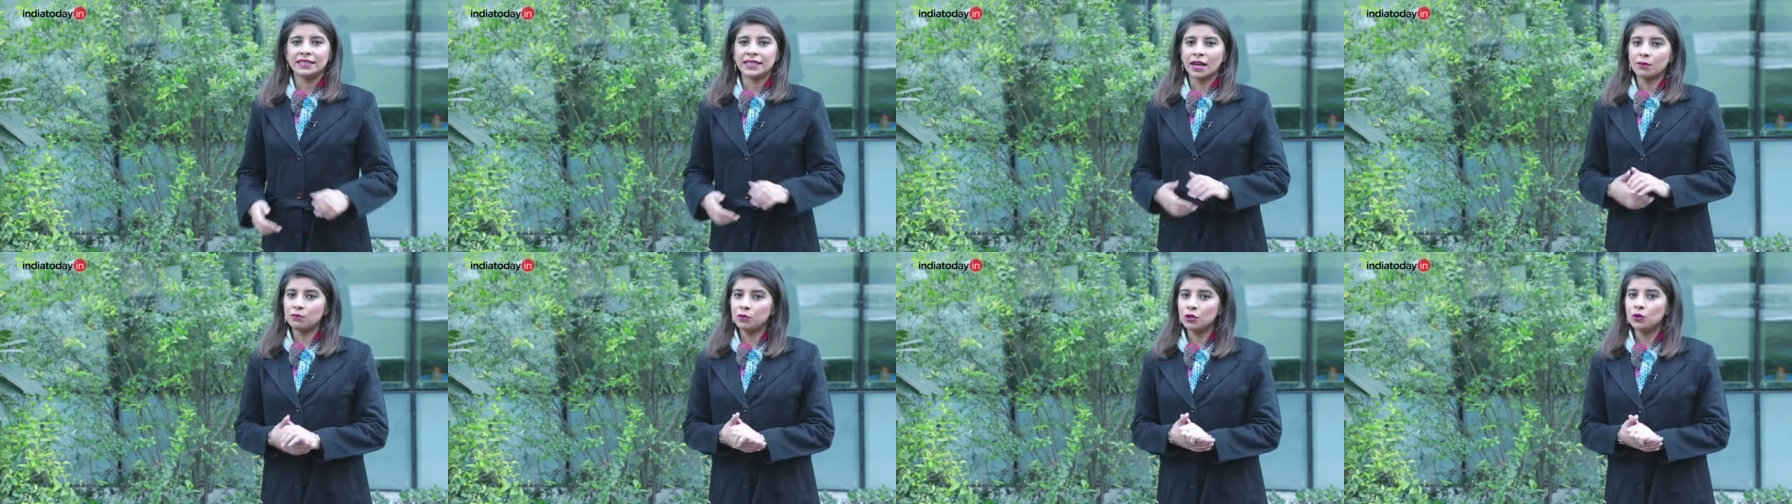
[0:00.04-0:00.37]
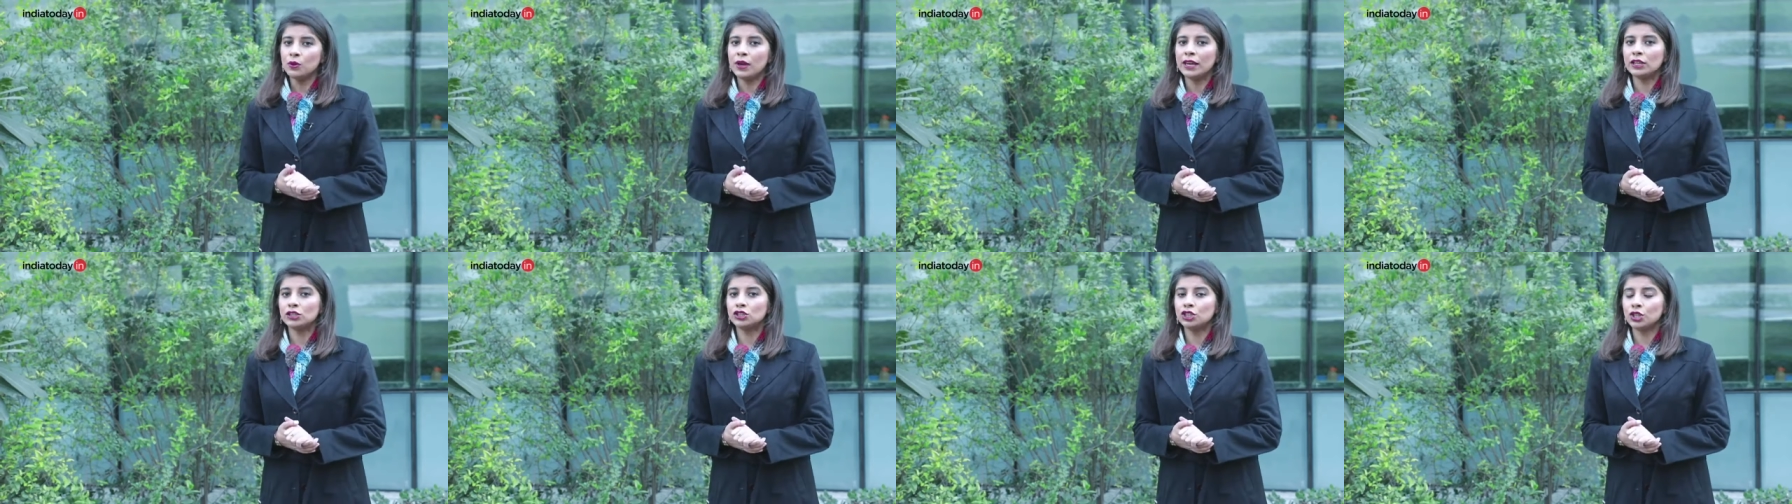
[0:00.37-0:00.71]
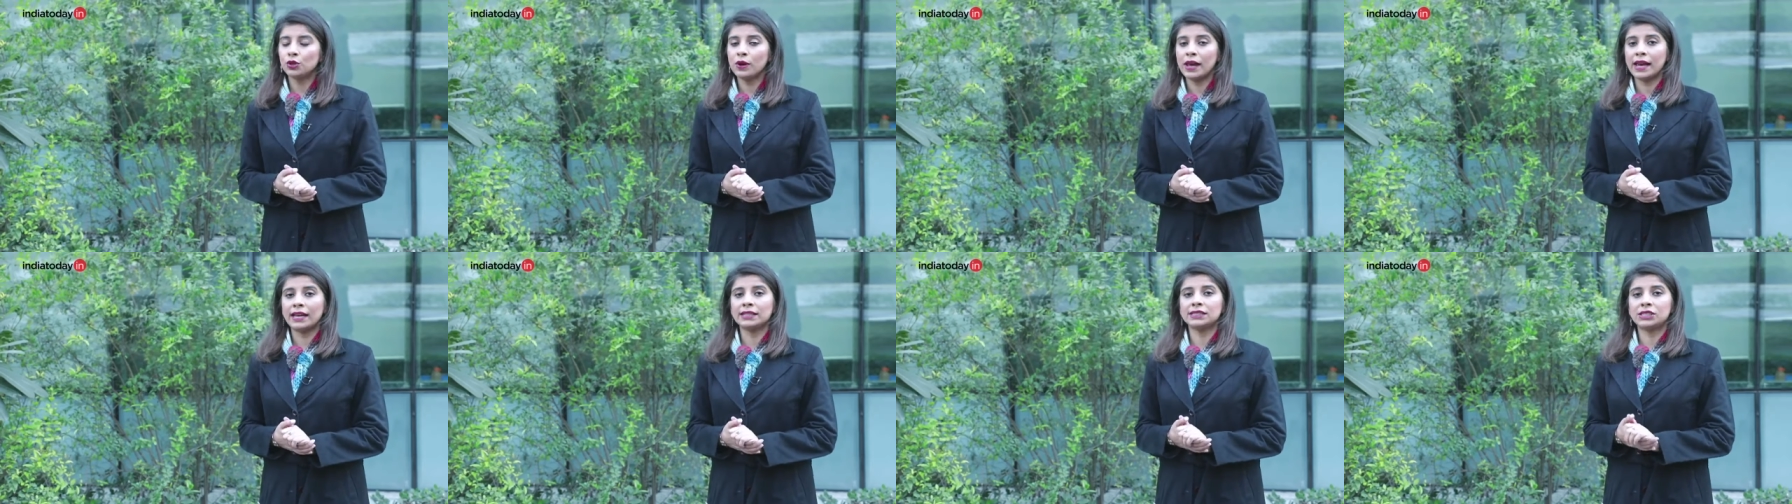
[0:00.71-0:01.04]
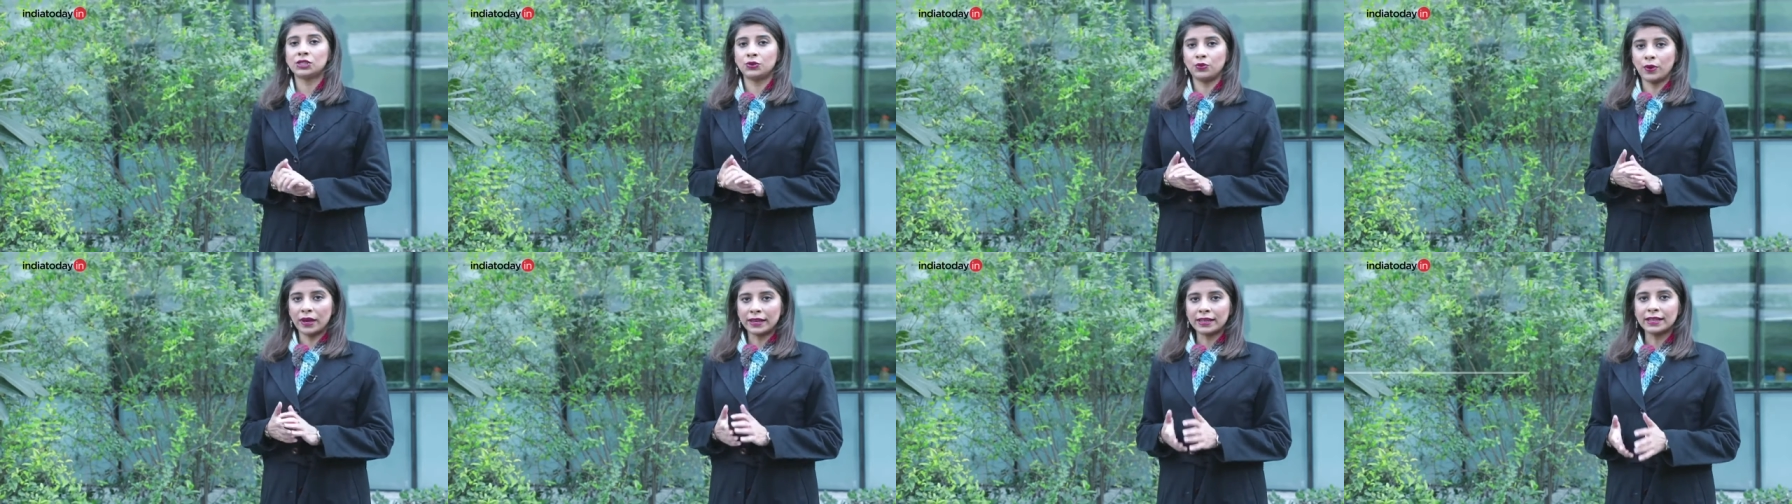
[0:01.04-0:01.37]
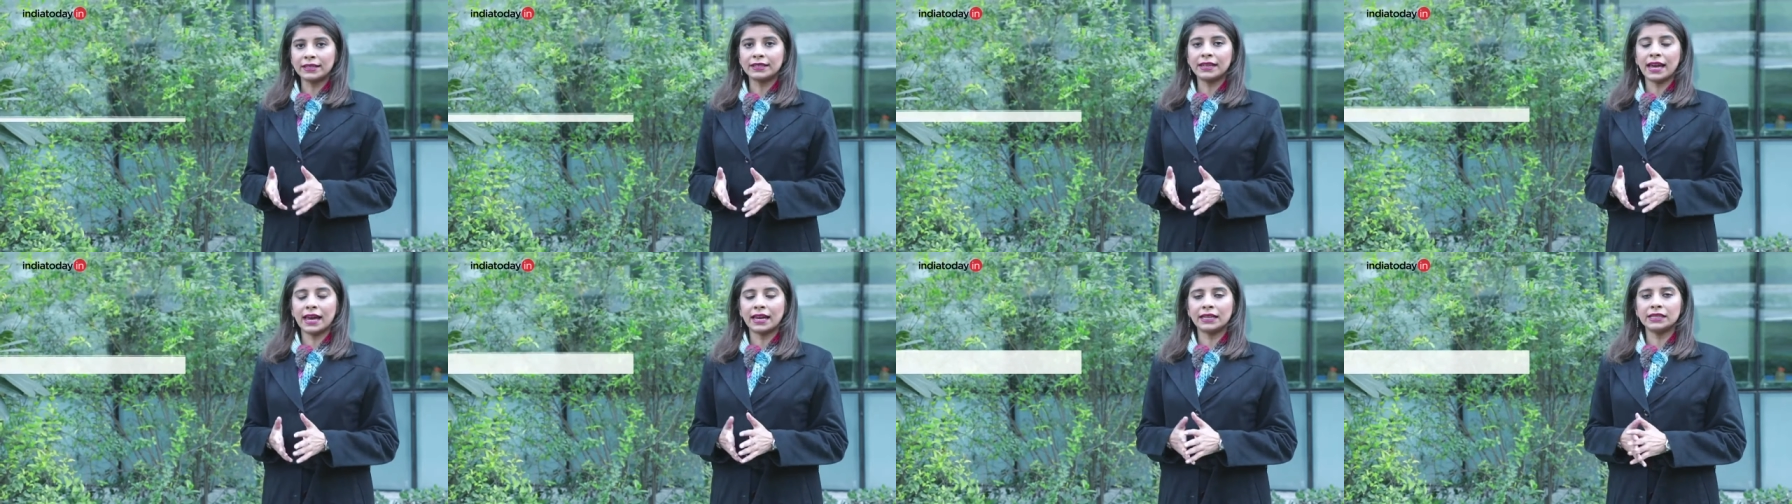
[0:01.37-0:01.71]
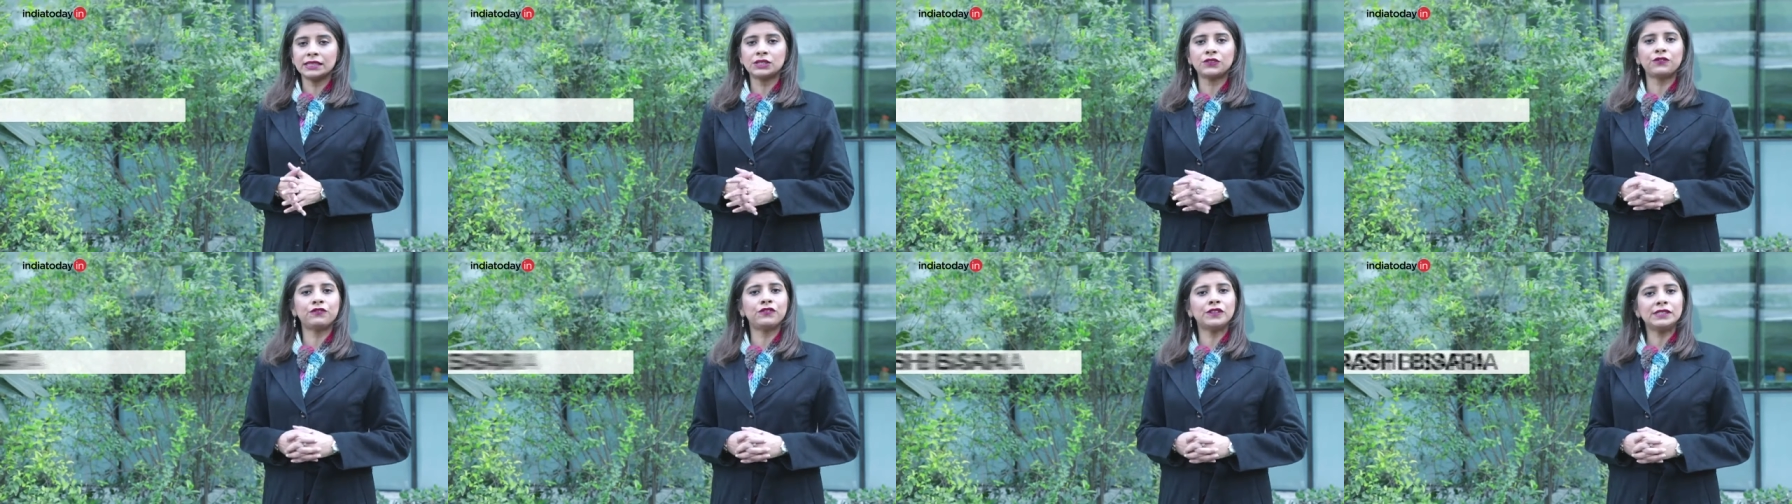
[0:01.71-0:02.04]
WHO has
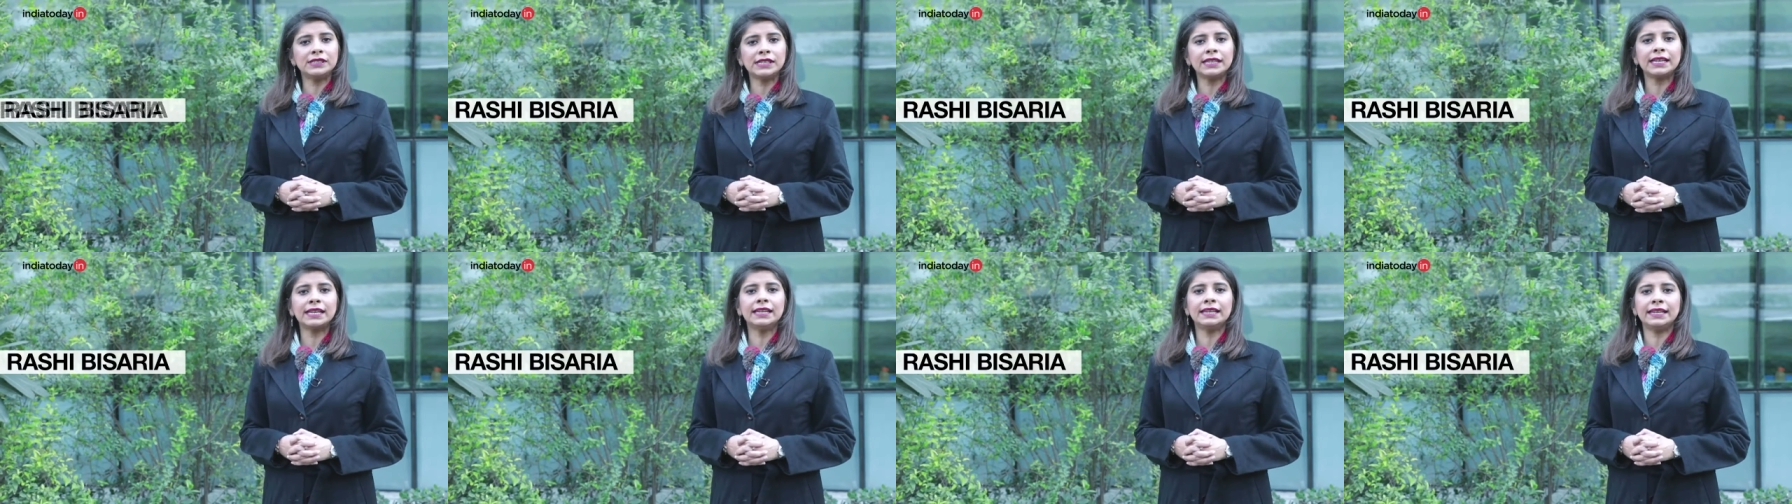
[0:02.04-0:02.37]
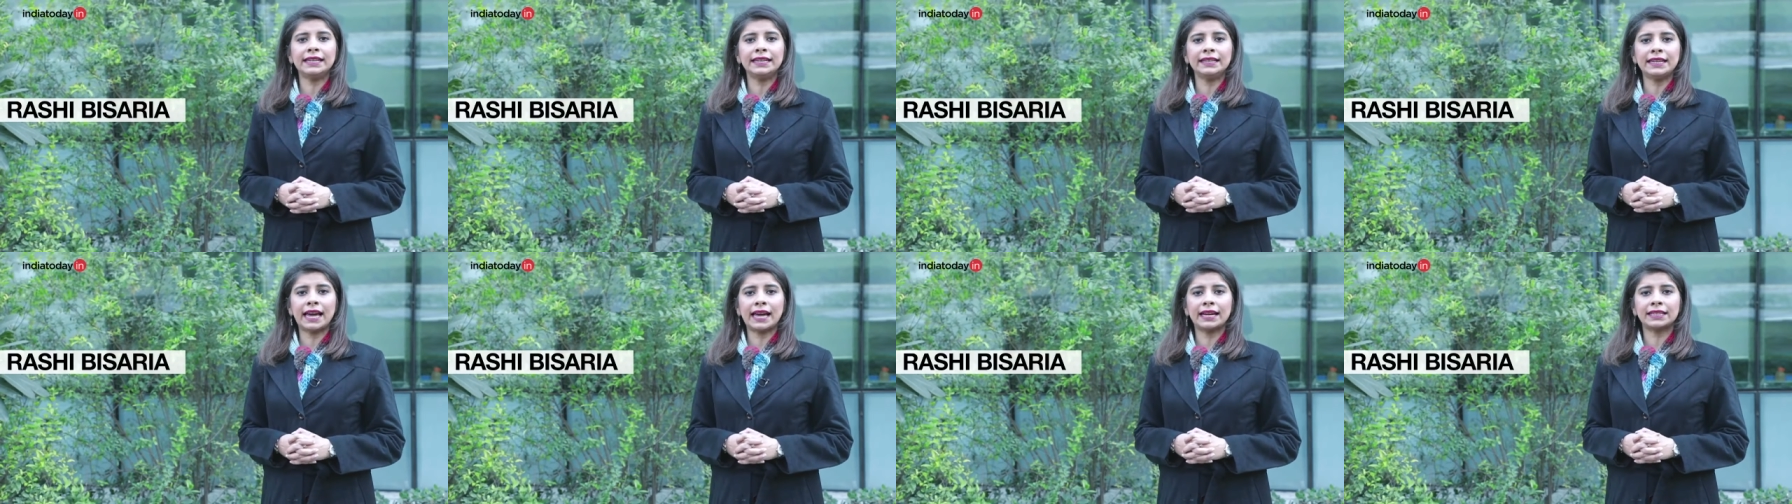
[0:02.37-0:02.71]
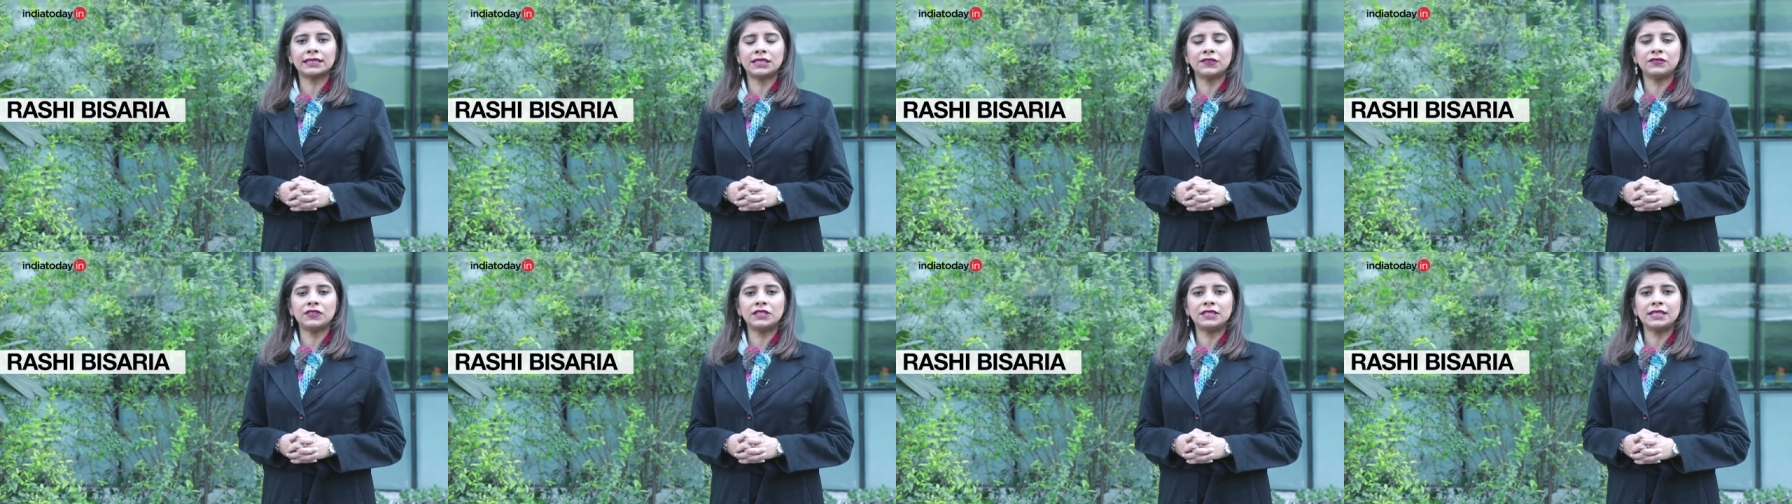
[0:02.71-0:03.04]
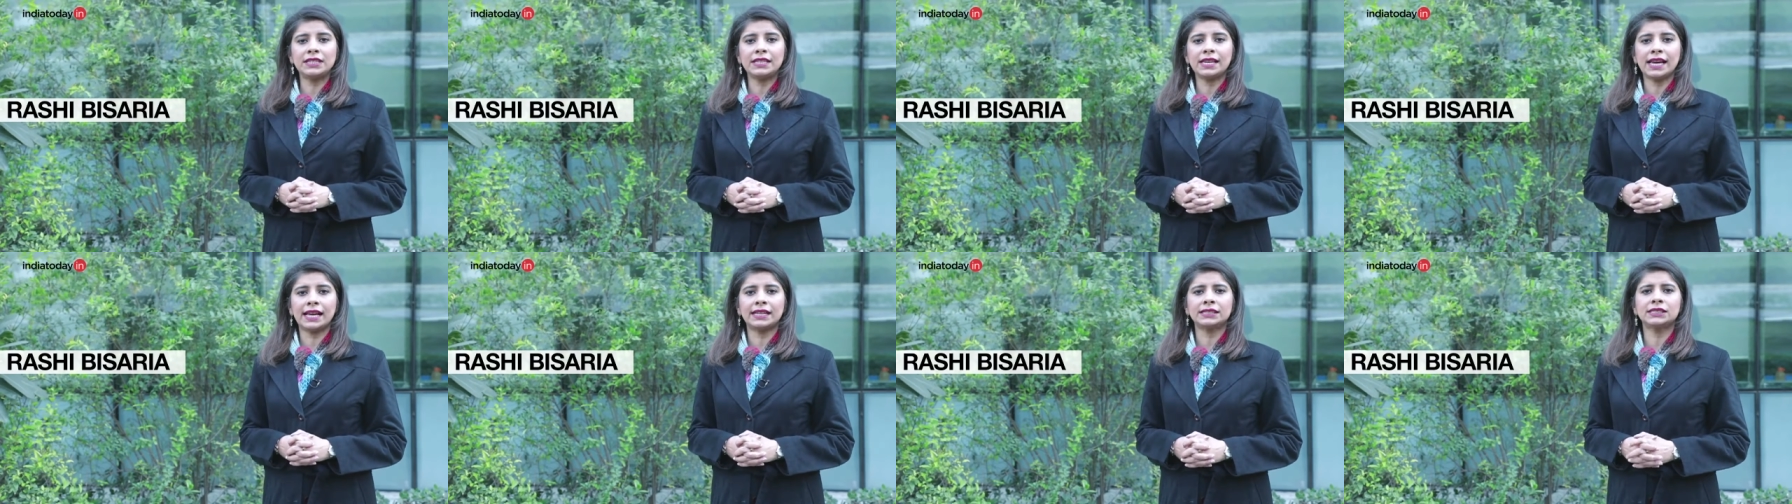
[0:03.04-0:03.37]
recognized physical inactivity